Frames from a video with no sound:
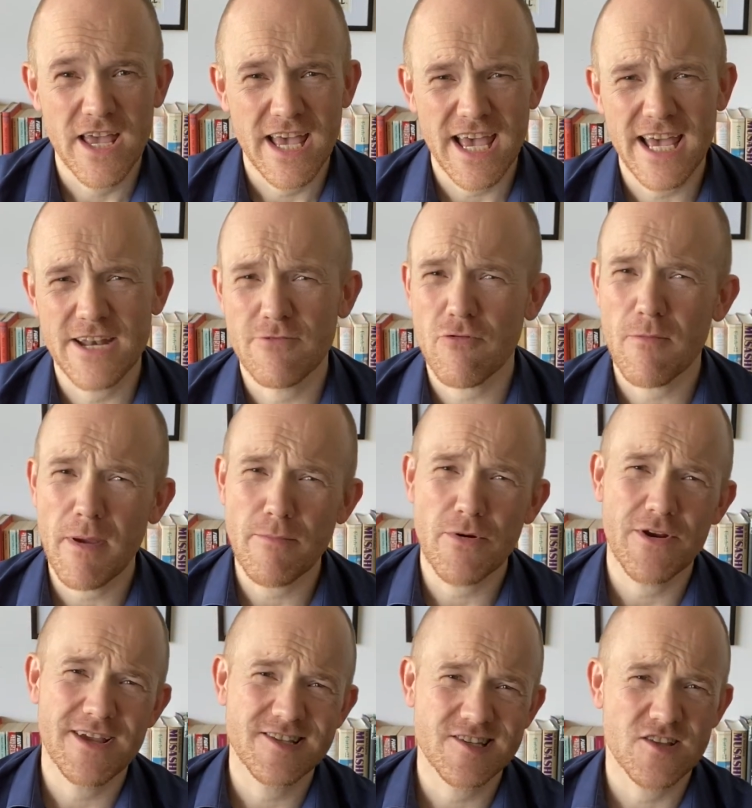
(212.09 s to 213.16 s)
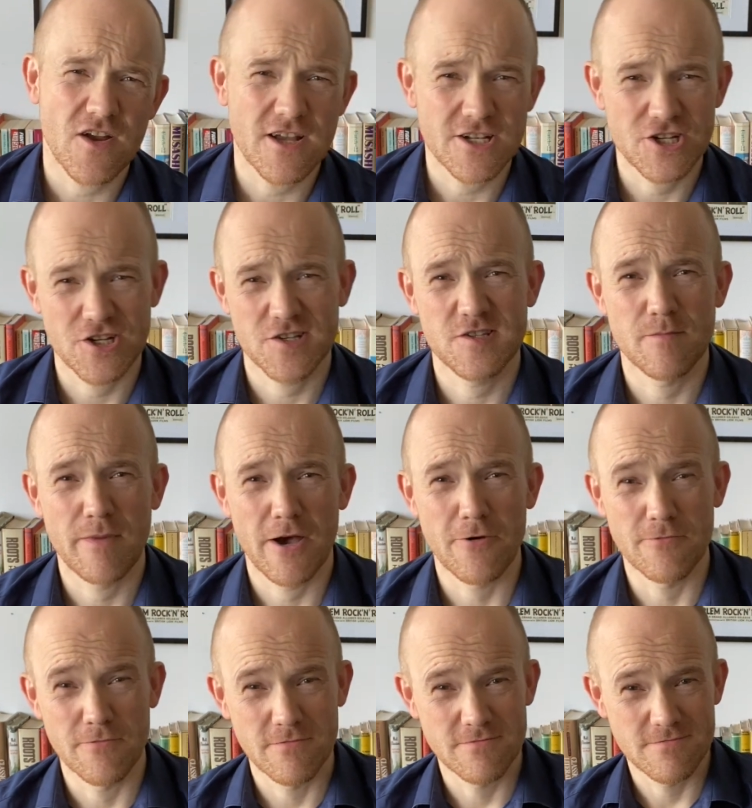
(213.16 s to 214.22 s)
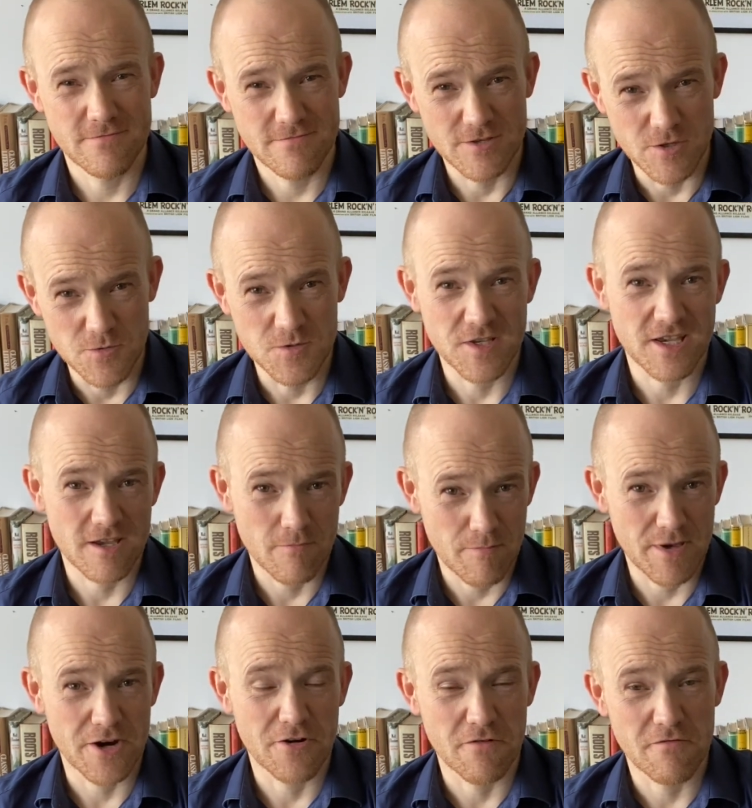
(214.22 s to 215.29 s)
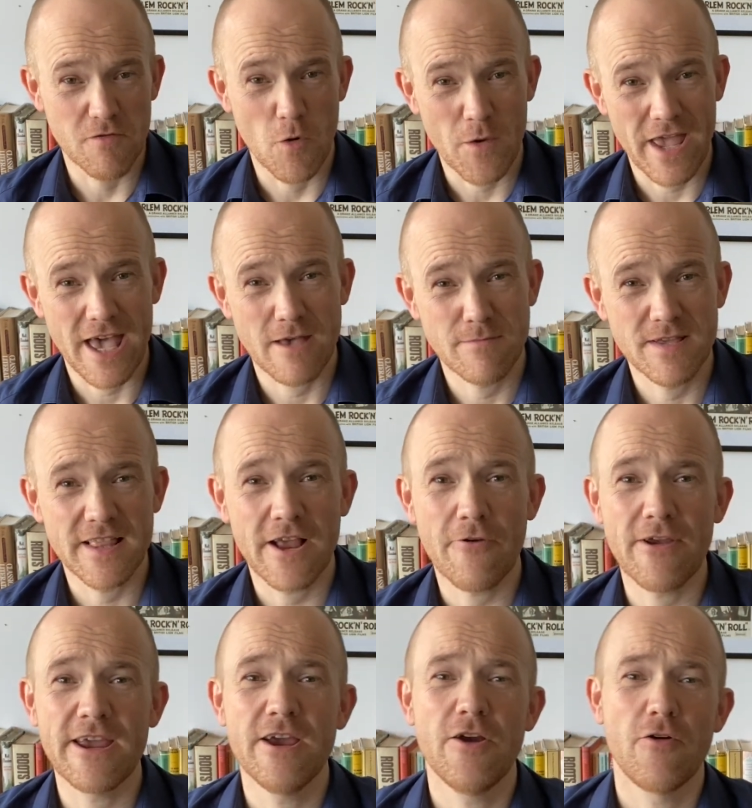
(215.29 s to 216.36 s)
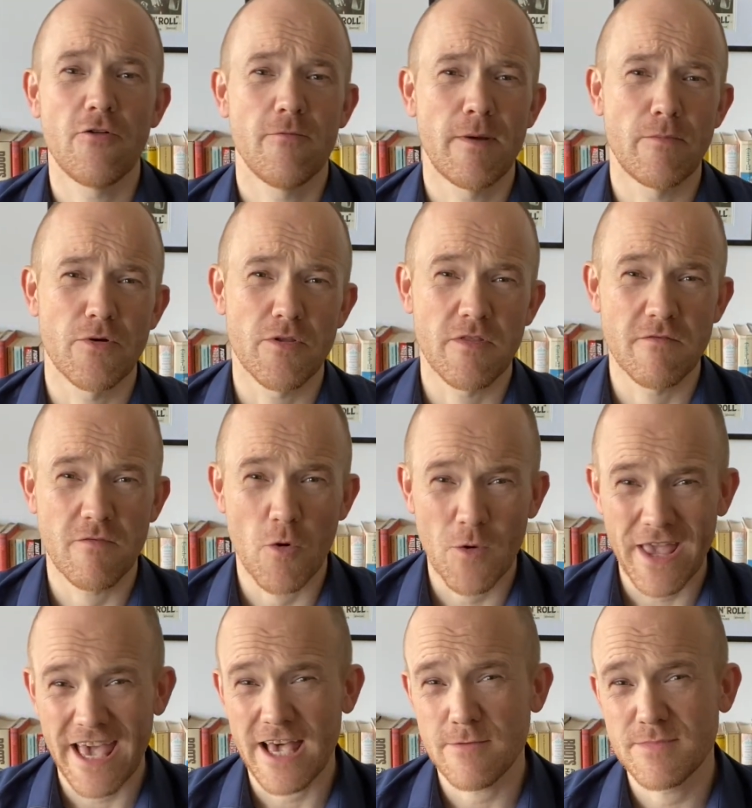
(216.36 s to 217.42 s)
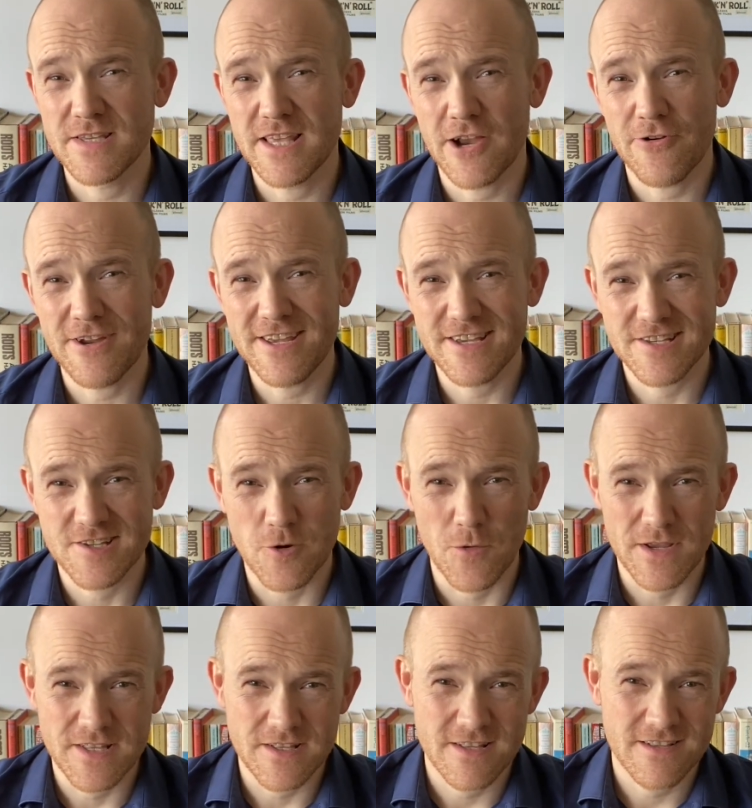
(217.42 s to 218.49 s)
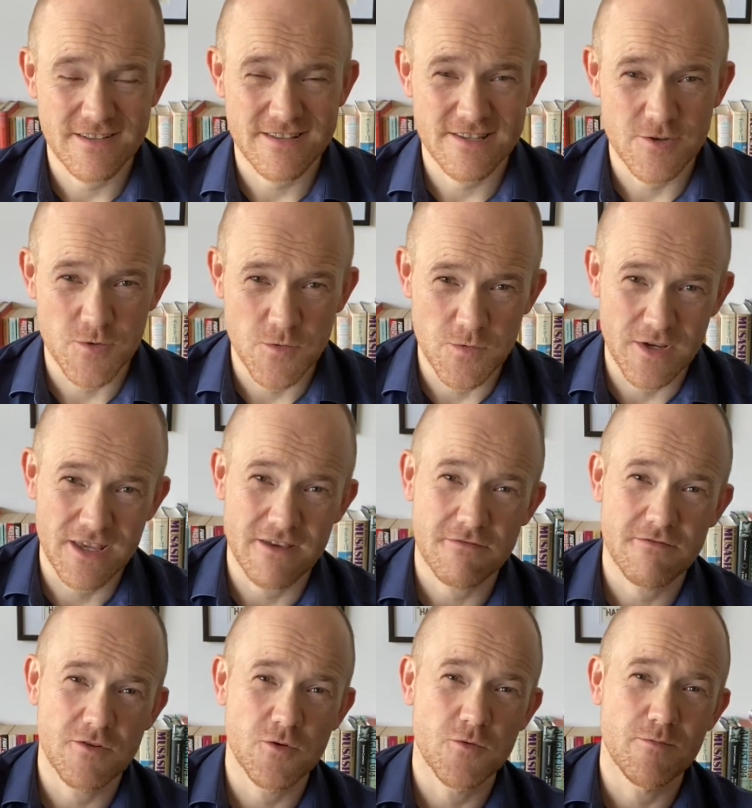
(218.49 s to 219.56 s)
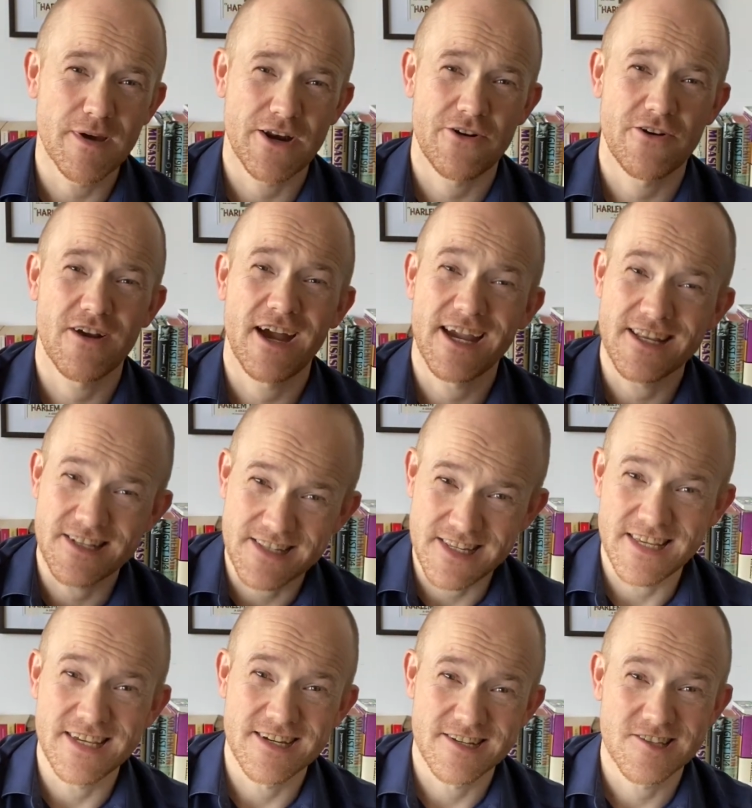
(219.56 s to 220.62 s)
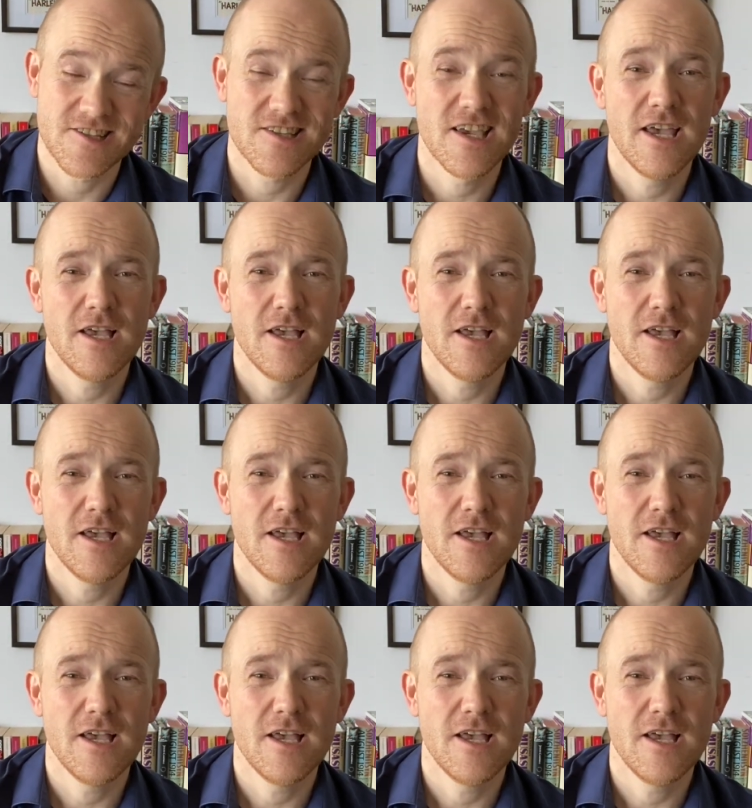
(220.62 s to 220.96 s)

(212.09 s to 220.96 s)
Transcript: And remember, it's not just about using better vocabulary. Remember, the vocabulary is going to give you better ideas.